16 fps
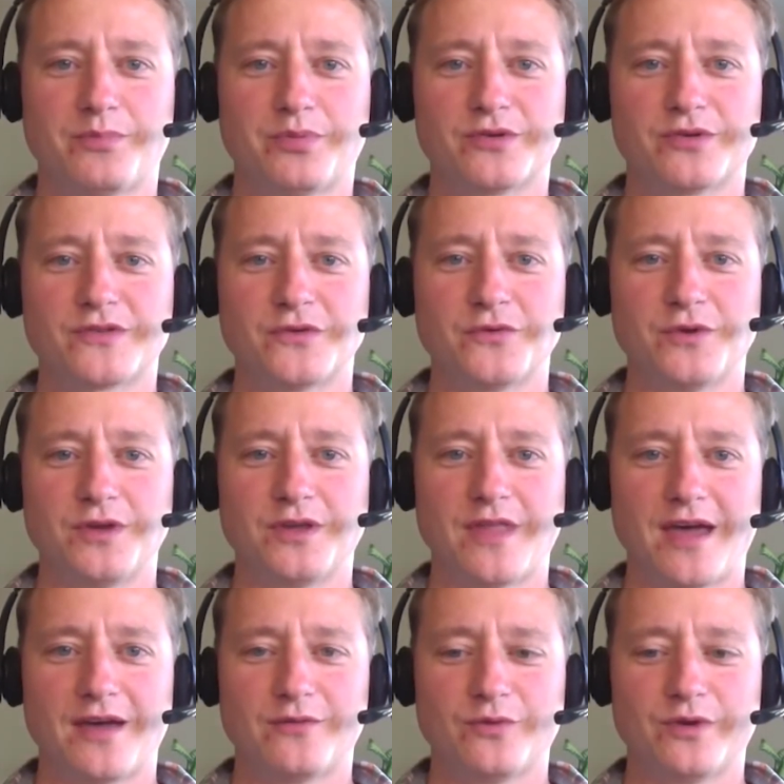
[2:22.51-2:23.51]
pursuing
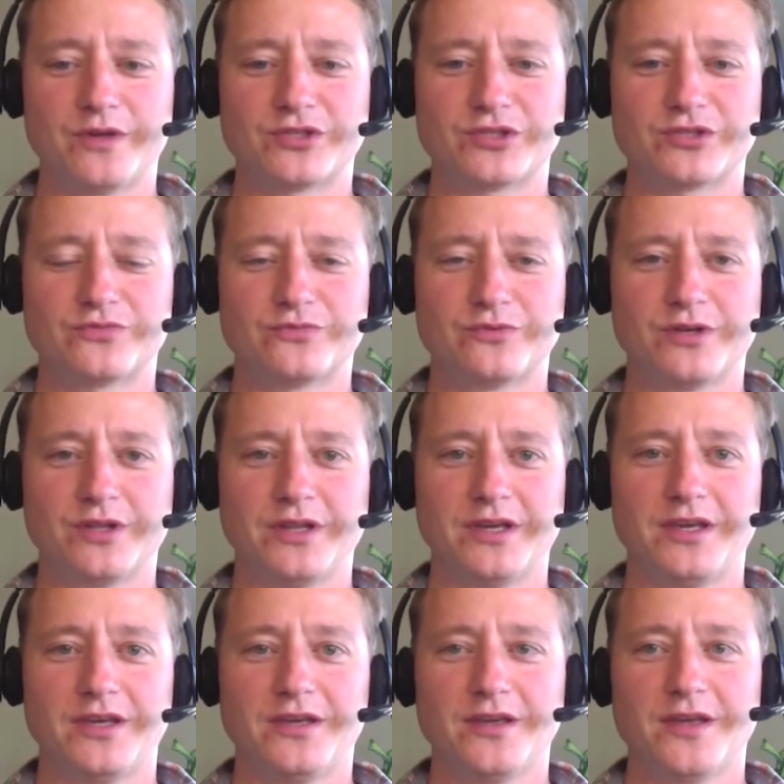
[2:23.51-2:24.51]
that which
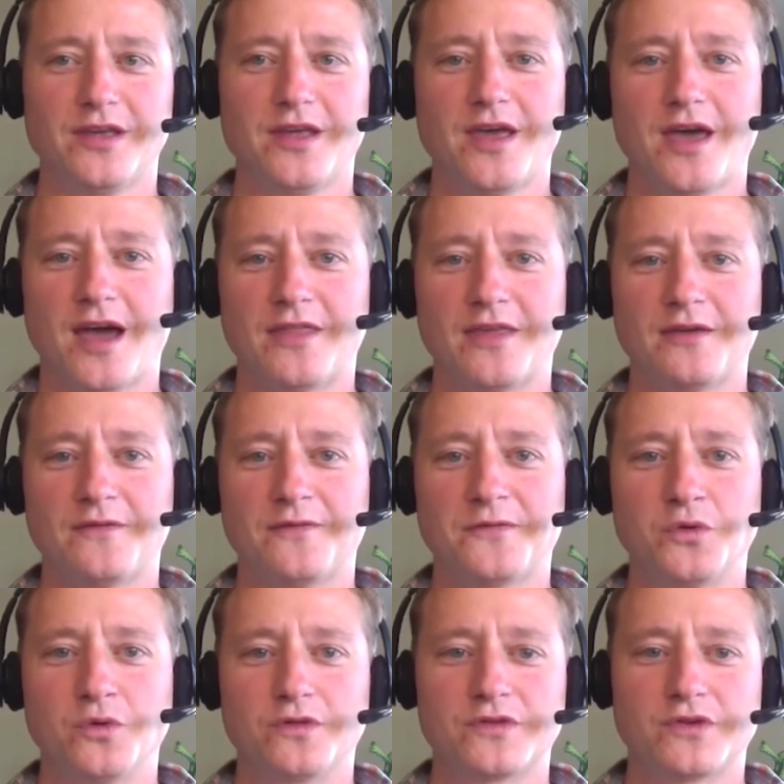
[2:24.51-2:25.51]
really, I think,
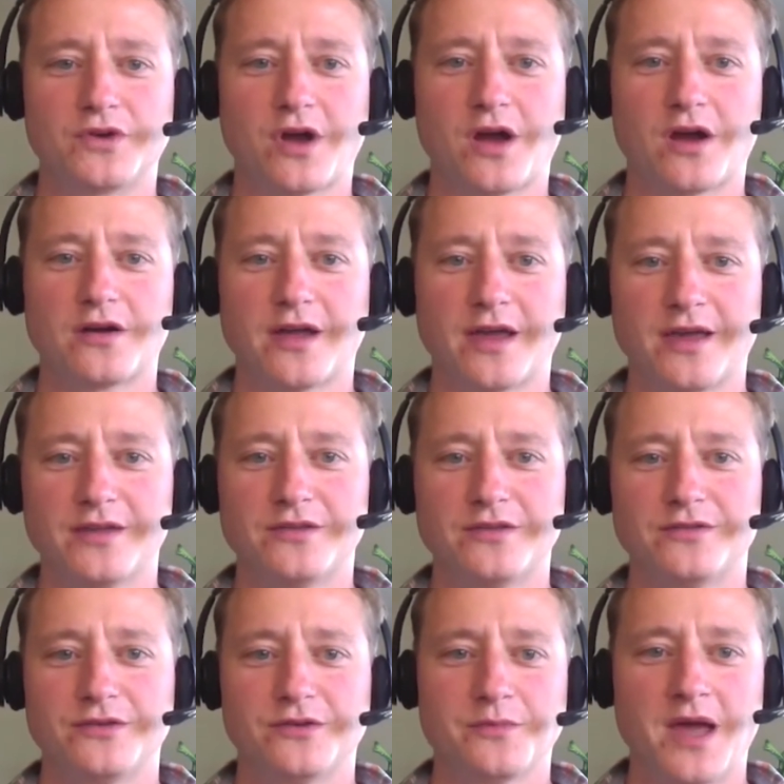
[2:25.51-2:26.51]
fuels your heart
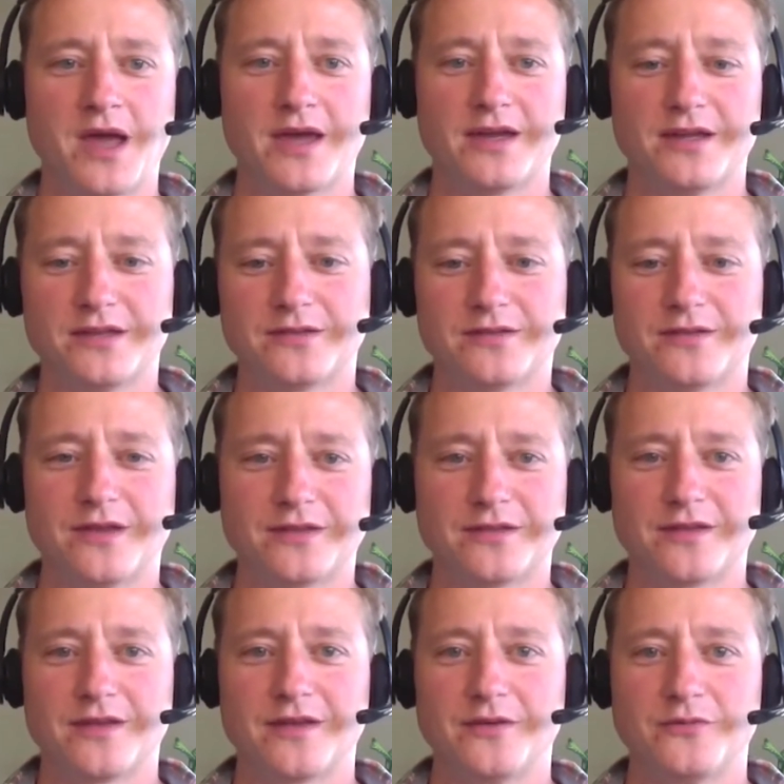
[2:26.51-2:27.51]
and your mind.
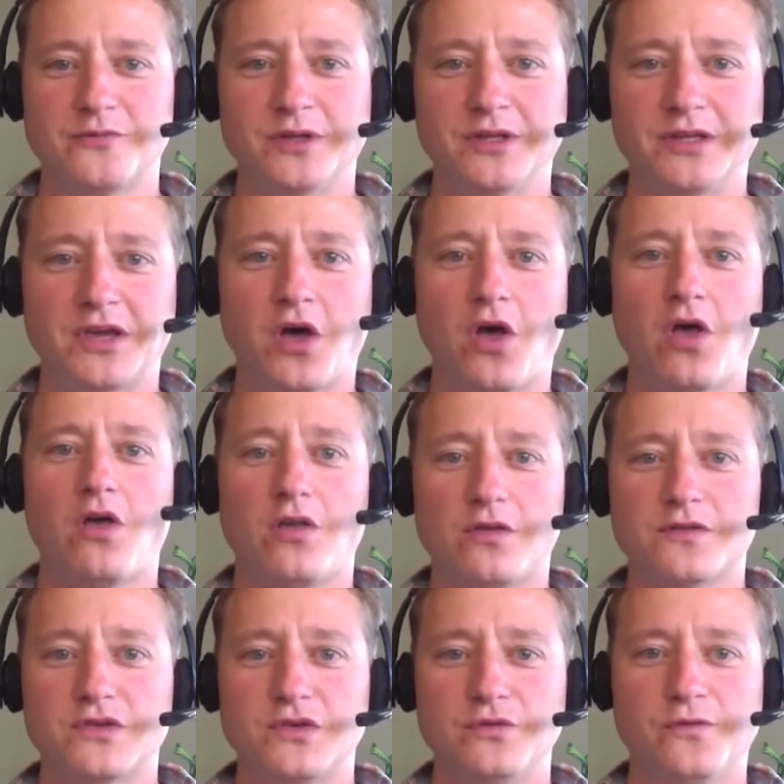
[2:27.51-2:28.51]
It really
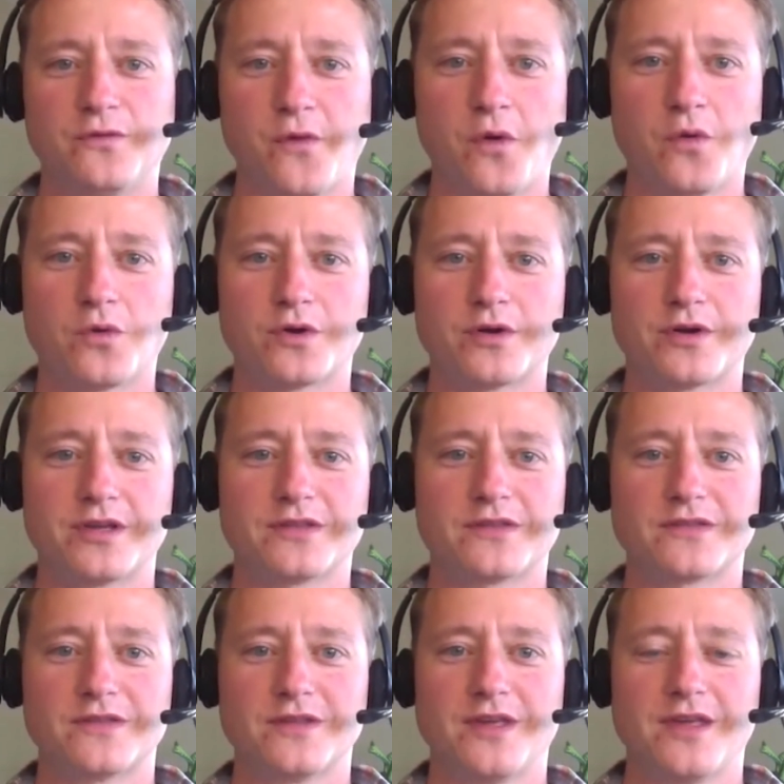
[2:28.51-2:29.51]
calls you forward.
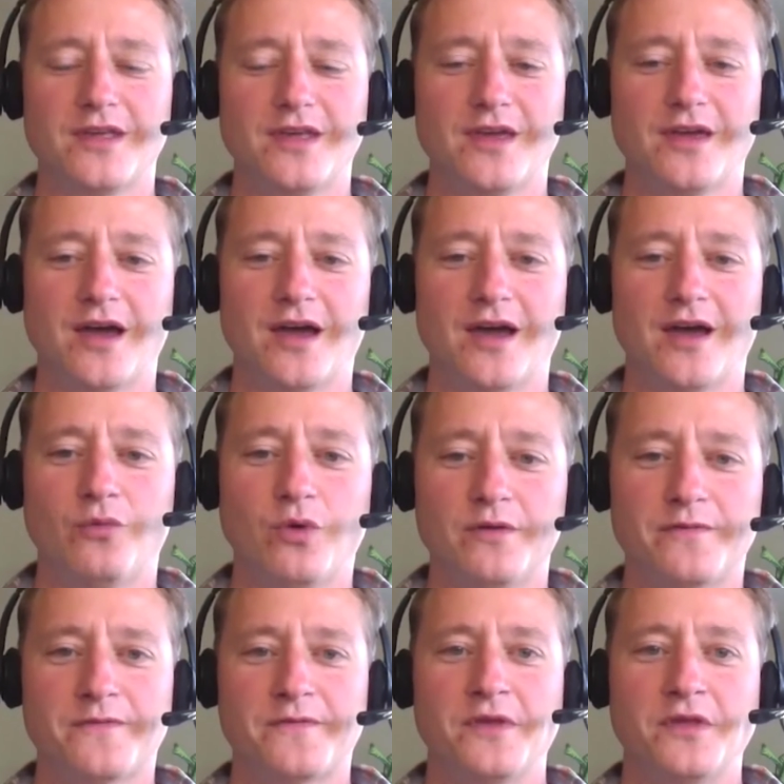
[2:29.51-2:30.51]
It's
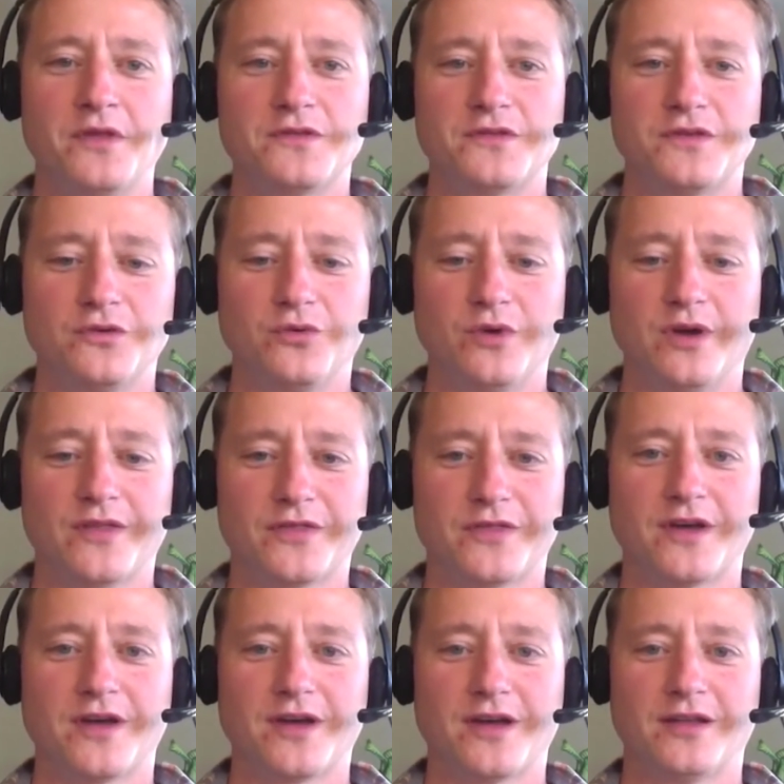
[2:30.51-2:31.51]
what fills you with
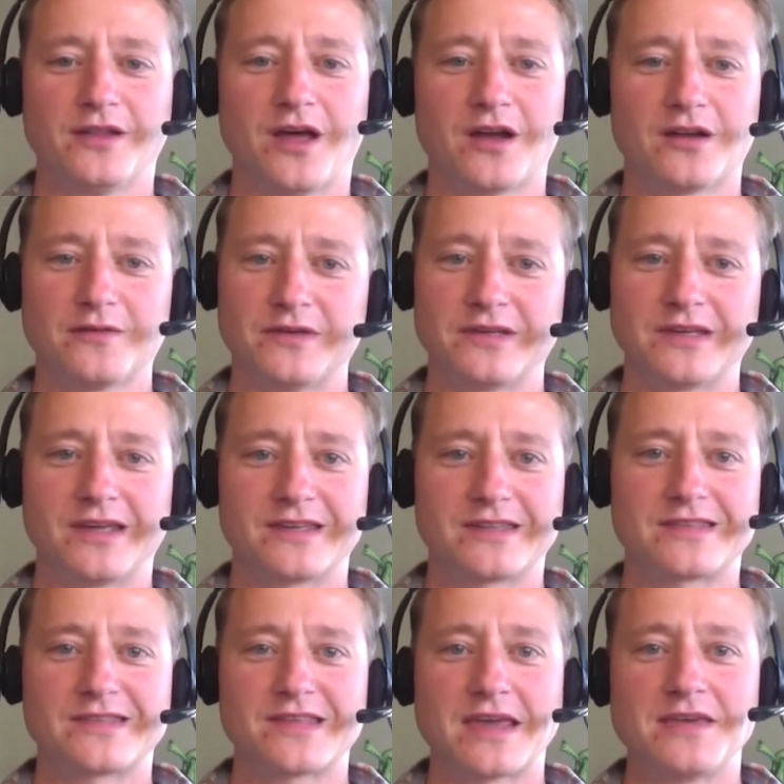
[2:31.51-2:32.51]
a lot of
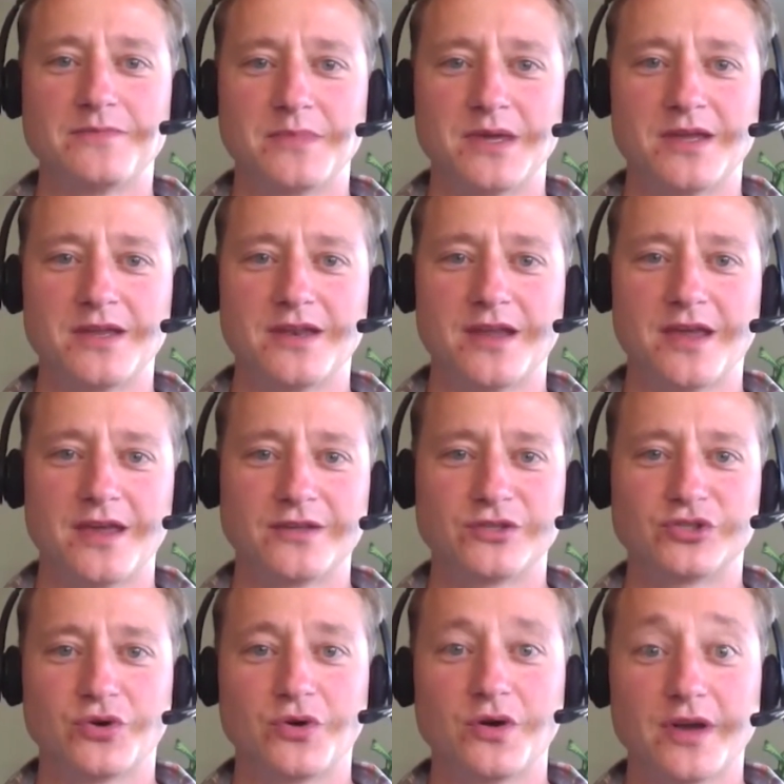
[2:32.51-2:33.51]
excitement and
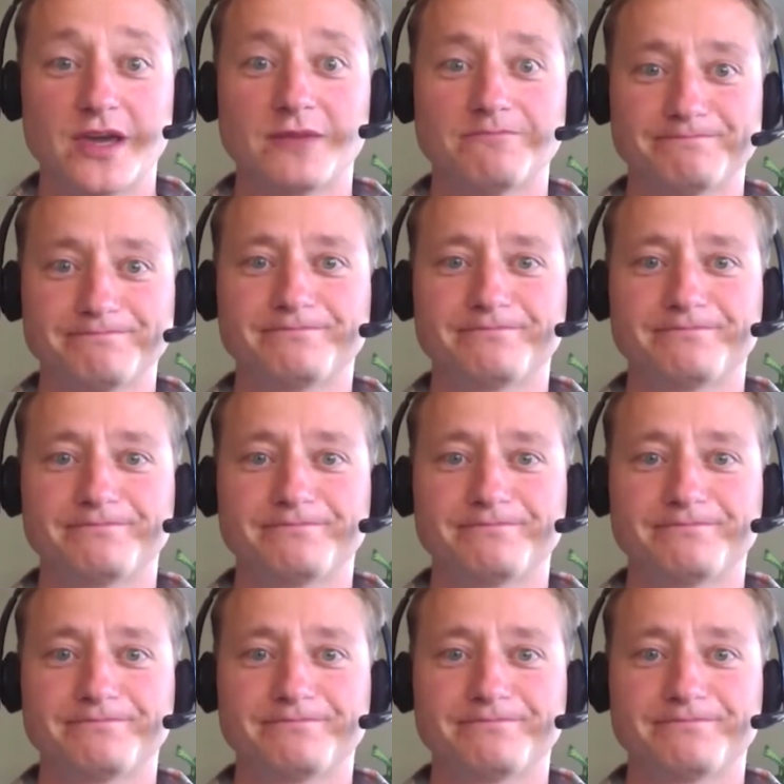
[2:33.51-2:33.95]
joy.